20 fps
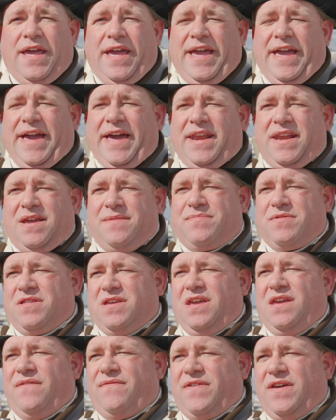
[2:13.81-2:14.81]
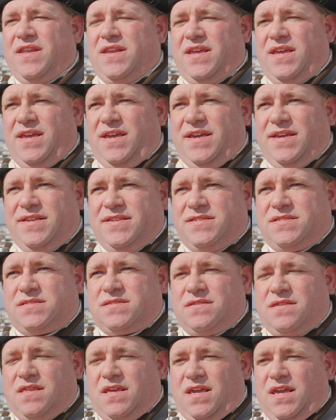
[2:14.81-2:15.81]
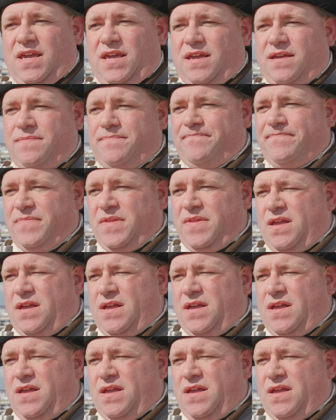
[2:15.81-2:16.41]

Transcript: And I believe it is the